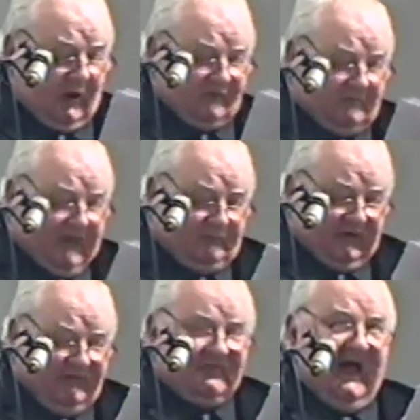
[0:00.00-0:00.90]
Under my
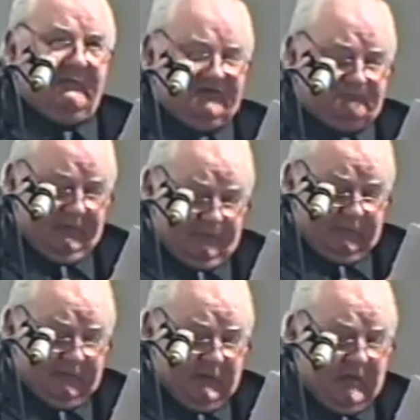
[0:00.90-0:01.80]
breath, I was
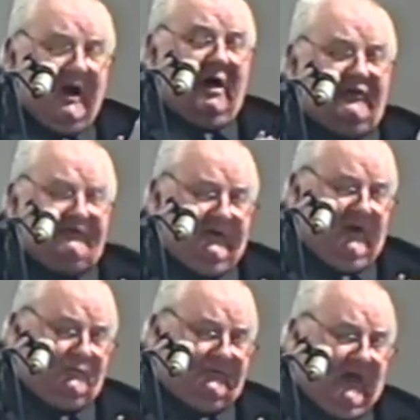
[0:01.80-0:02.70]
muttering. Others
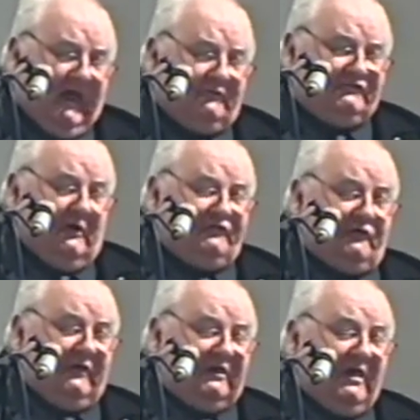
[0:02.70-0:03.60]
heard what I was
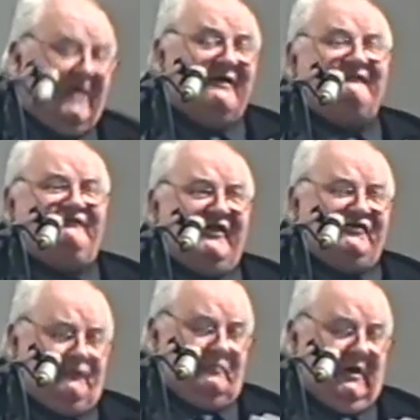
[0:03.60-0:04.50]
uttering.
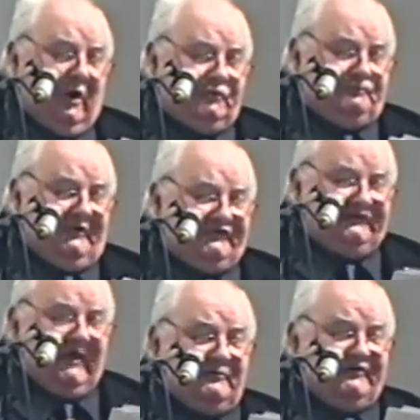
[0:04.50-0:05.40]
Vengeful
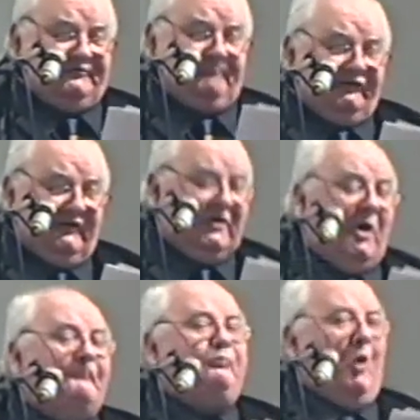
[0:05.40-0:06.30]
outbursts that were
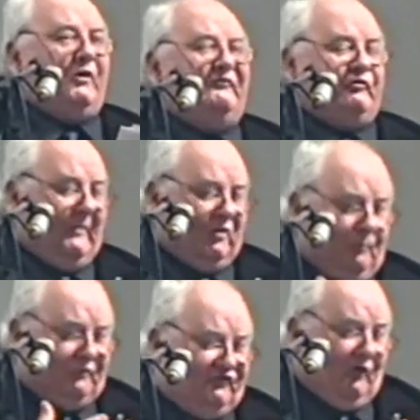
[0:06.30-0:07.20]
sputtering, pouring from my
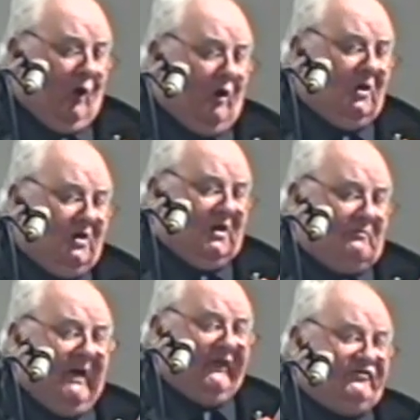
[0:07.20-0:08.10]
open jaw.
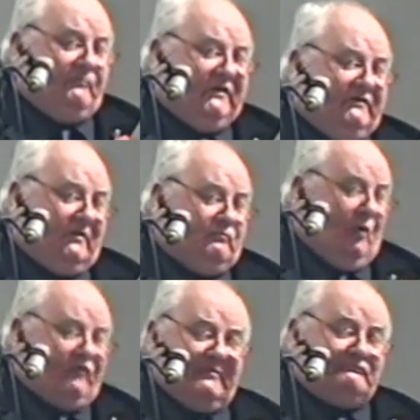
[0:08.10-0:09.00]
My
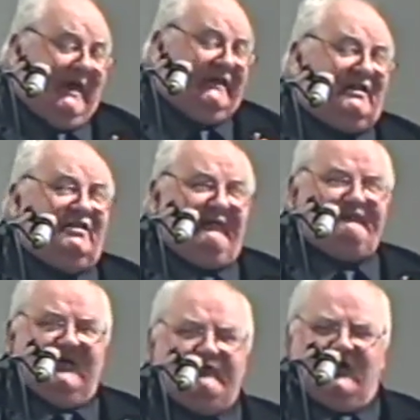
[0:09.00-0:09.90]
demeanour, more than manic,
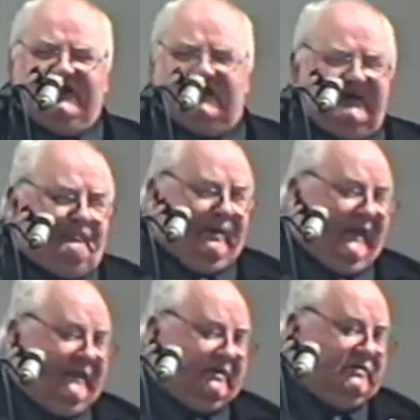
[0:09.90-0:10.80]
left me running in a
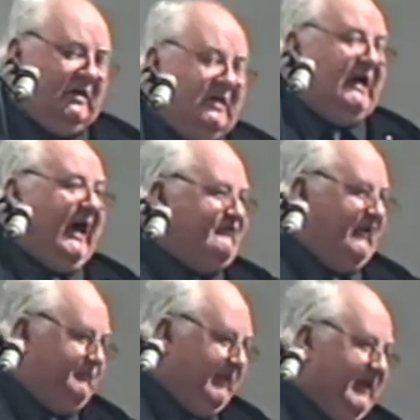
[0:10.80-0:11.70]
panic
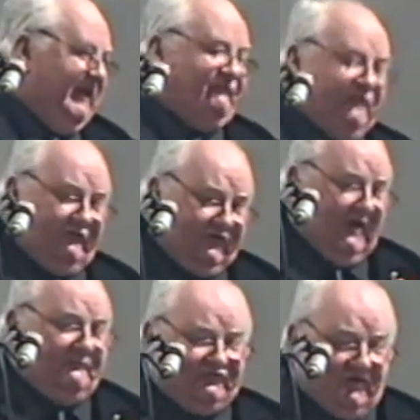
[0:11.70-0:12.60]
as I behaved and
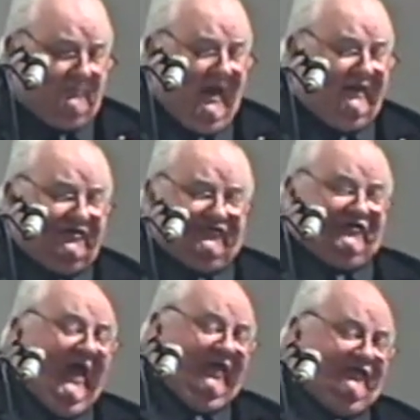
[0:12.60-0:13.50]
turned Germanic
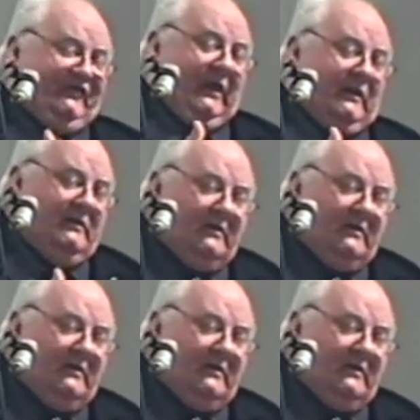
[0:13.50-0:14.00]
Scheiße!